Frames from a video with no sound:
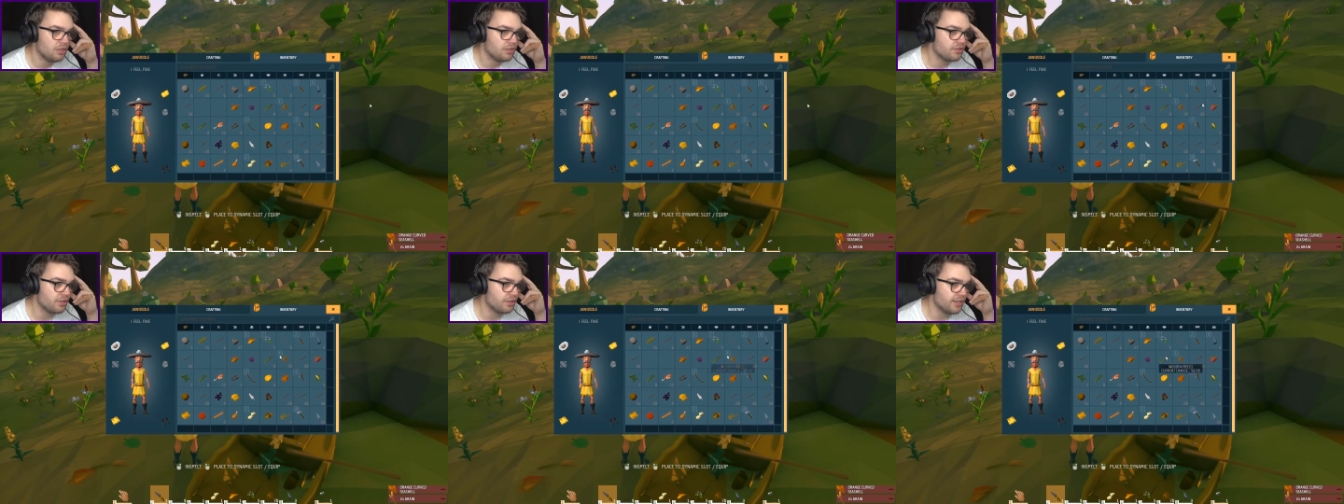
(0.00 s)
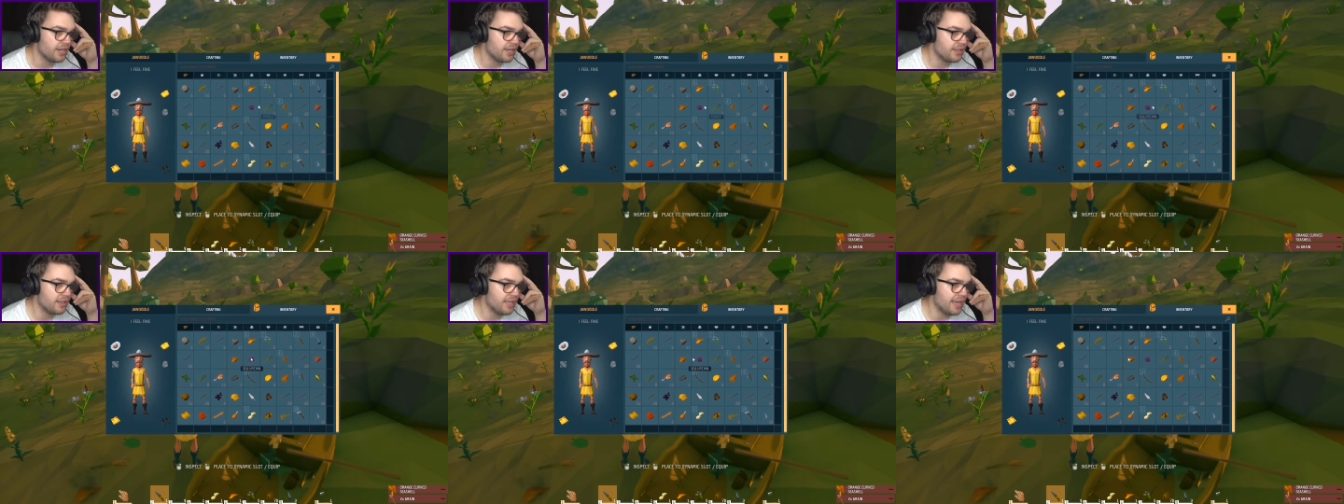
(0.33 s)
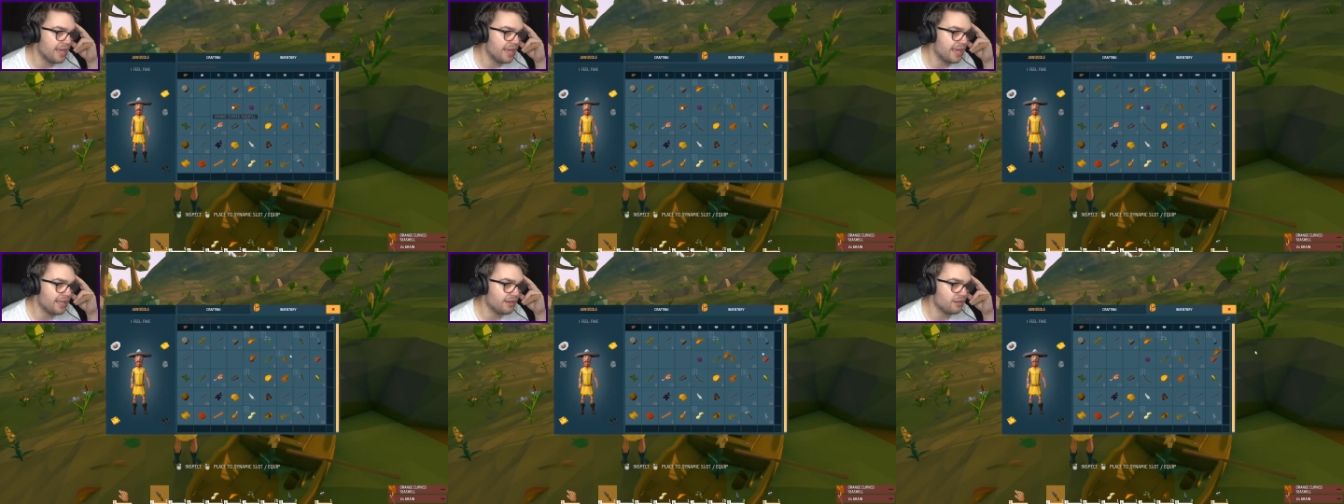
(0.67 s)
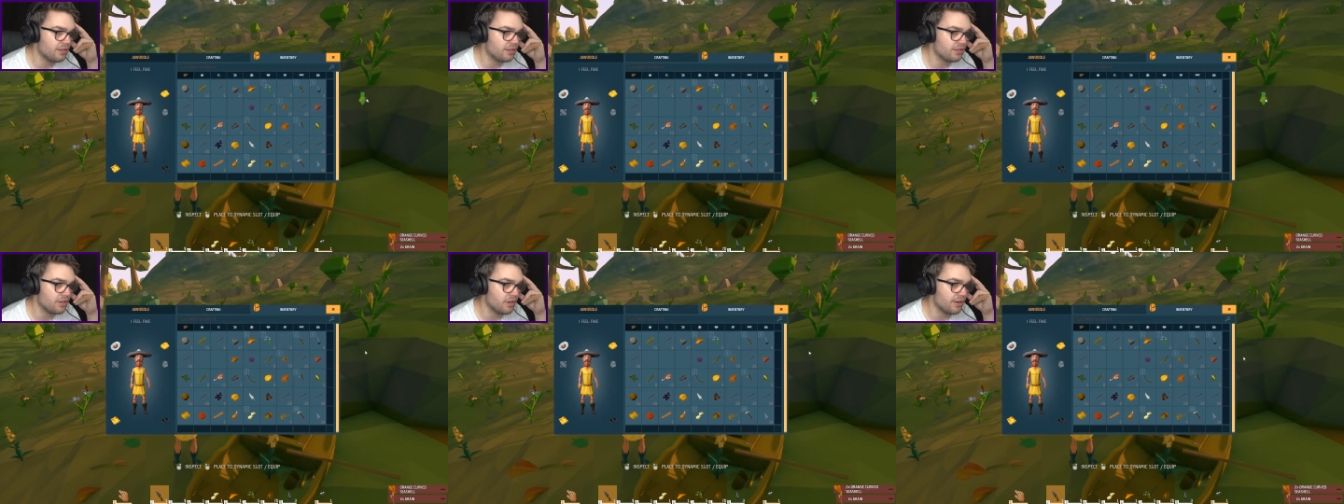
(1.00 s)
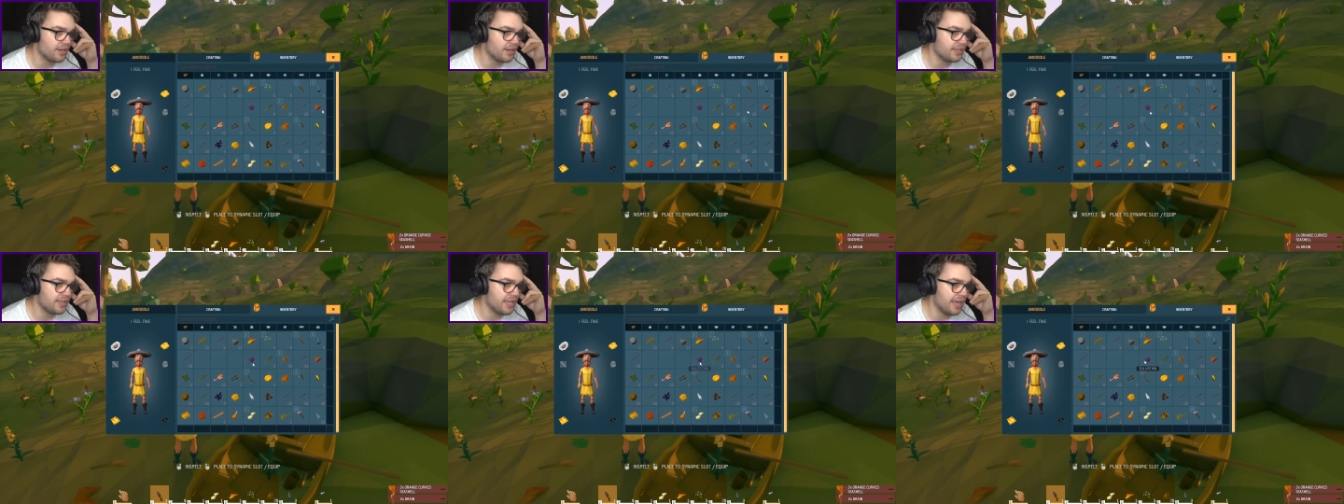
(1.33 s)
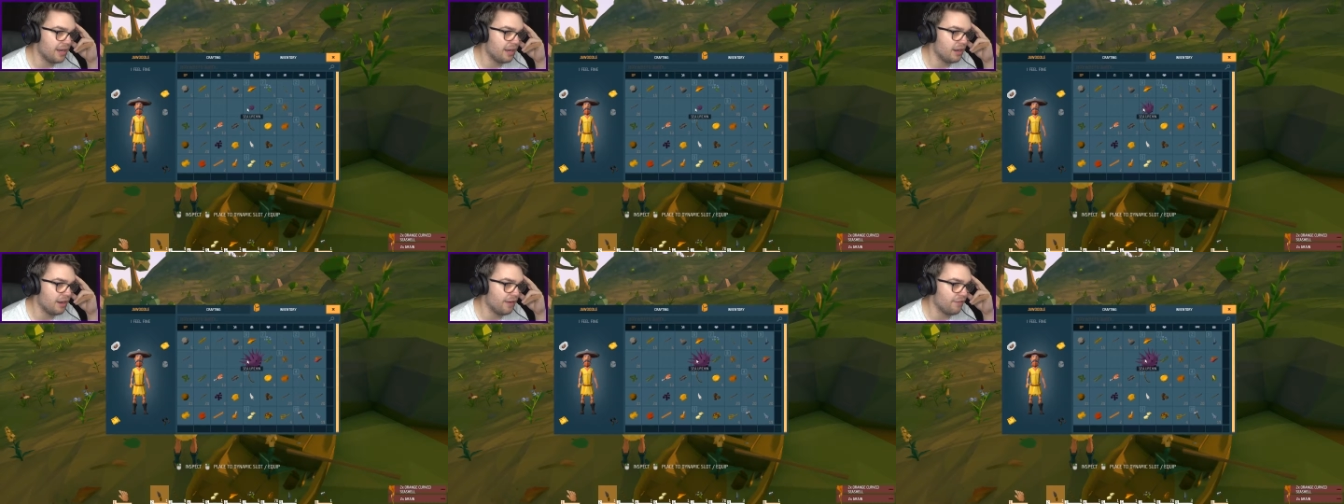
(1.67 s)
Don't need that. I don't need
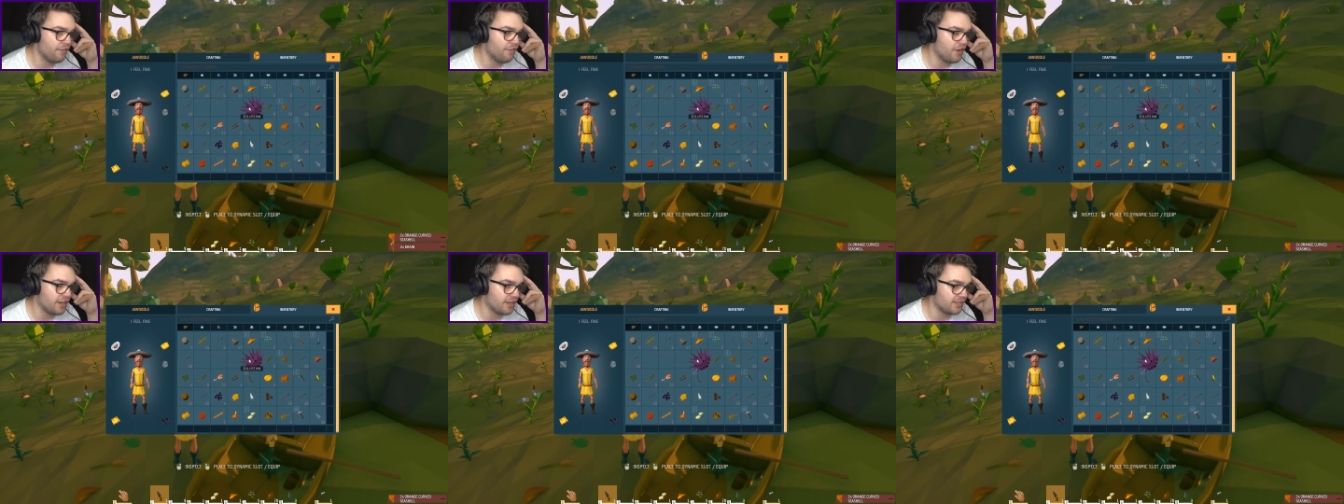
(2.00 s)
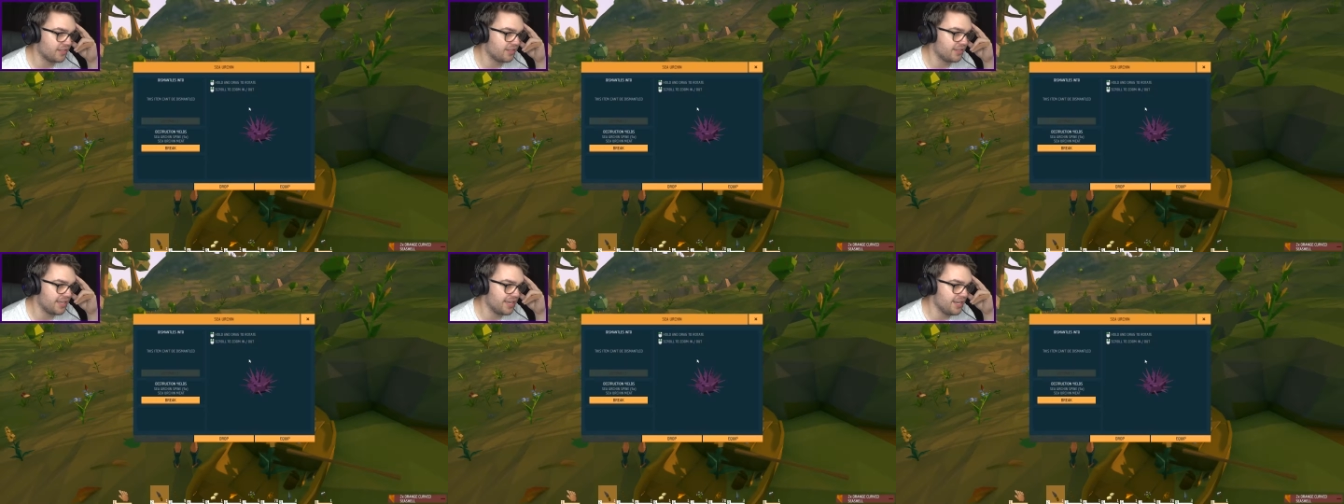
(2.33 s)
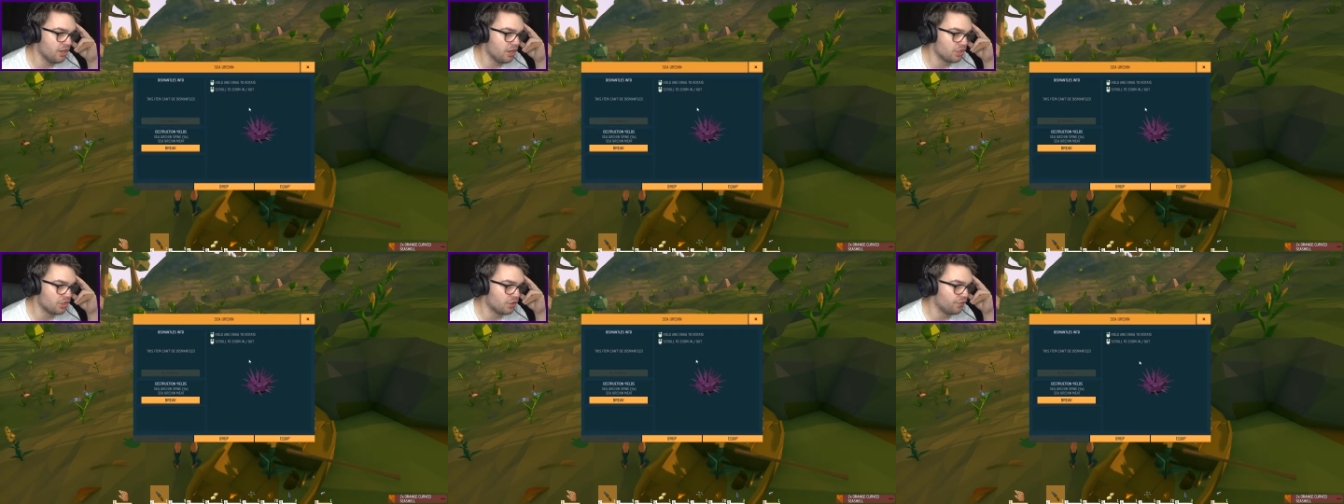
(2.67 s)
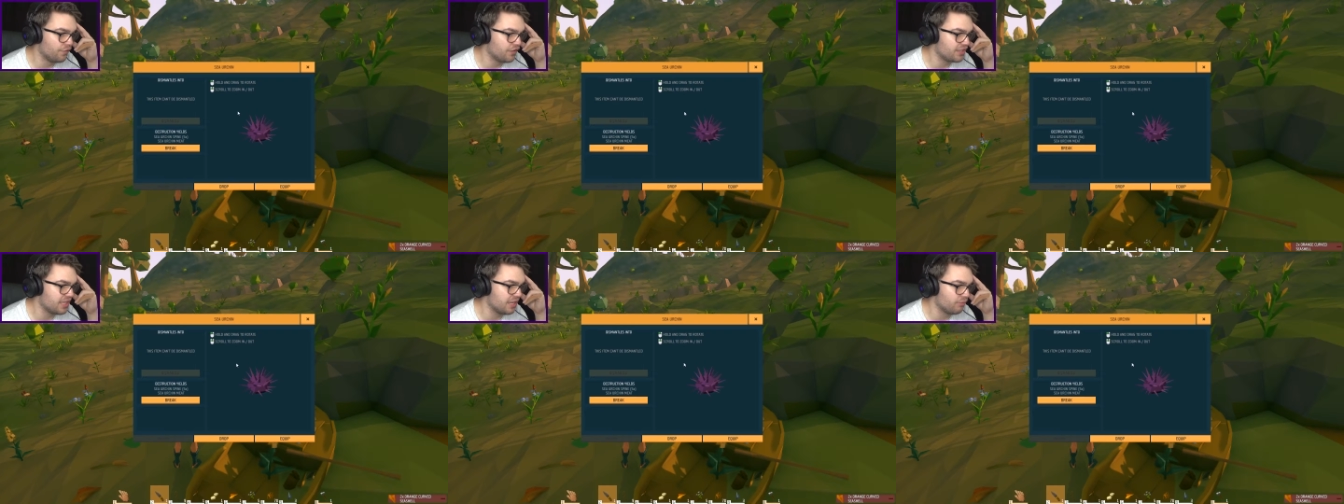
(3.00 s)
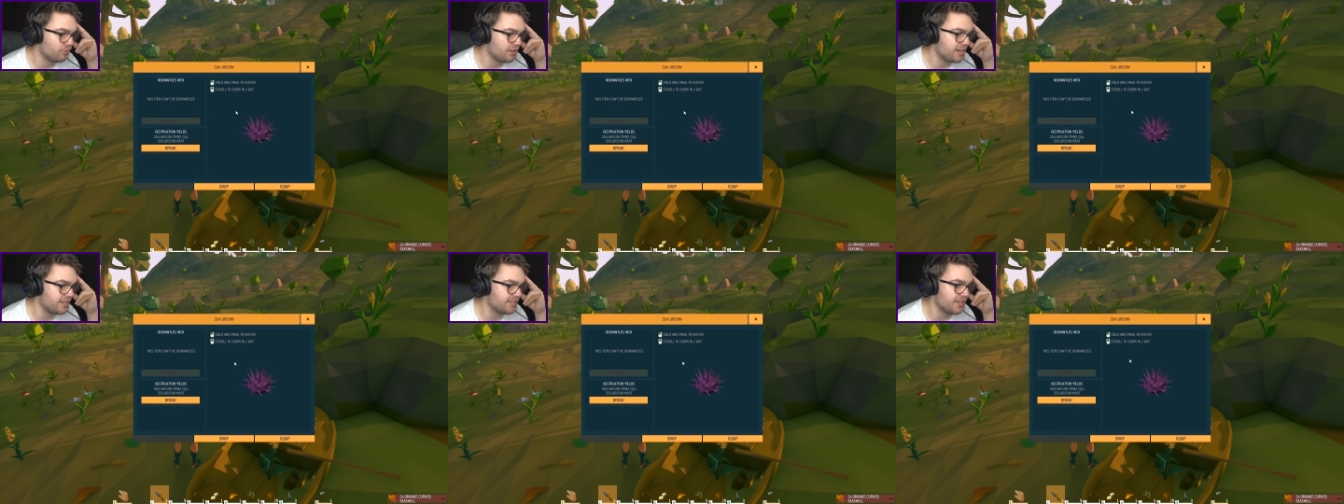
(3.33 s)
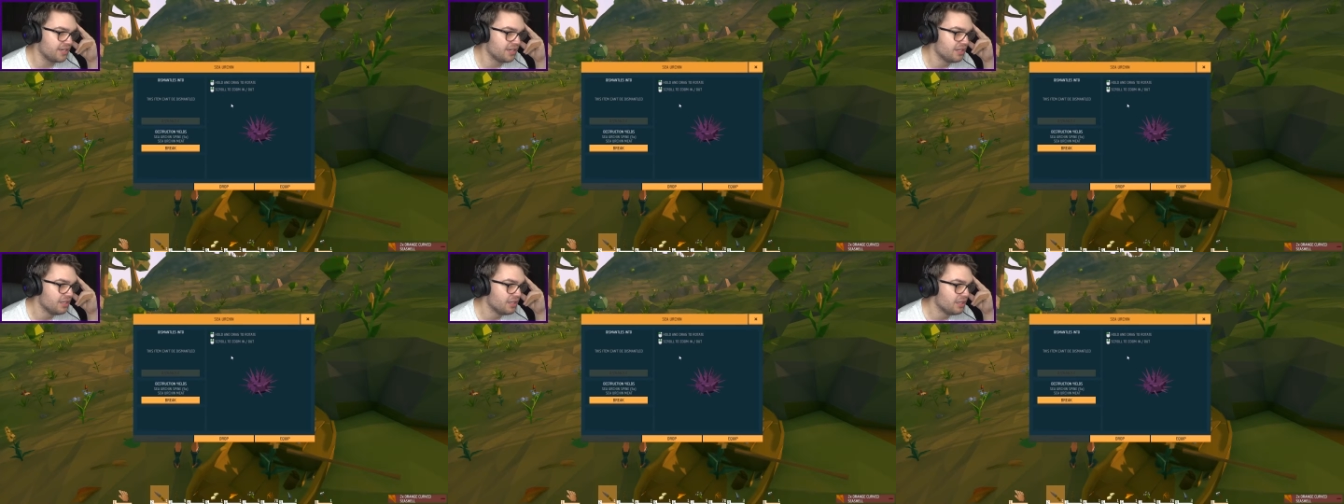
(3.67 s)
that. I have a fucking sea urchin for some
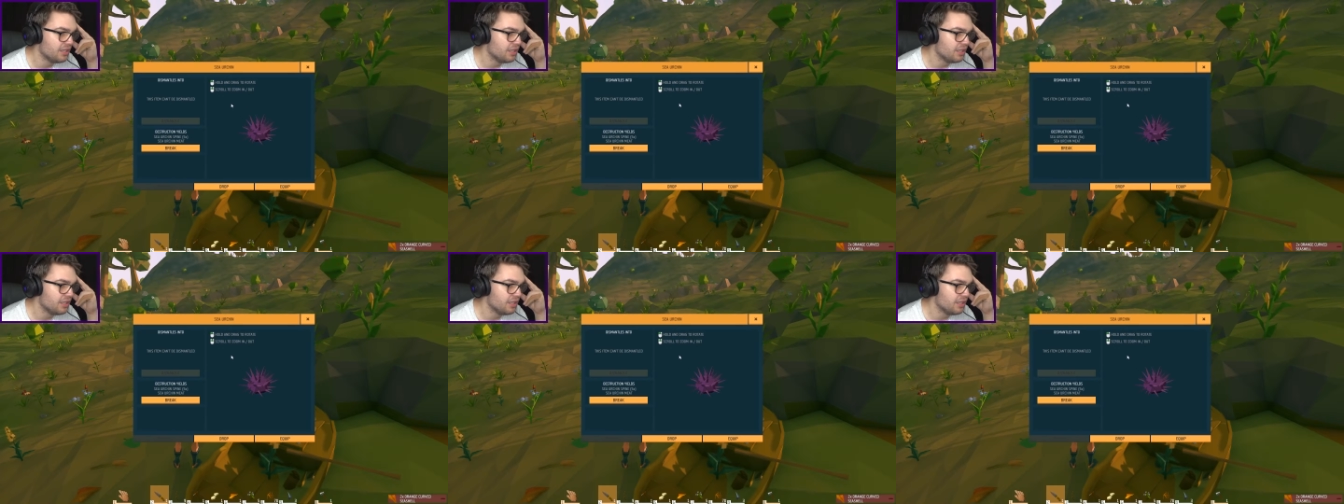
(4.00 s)
reason.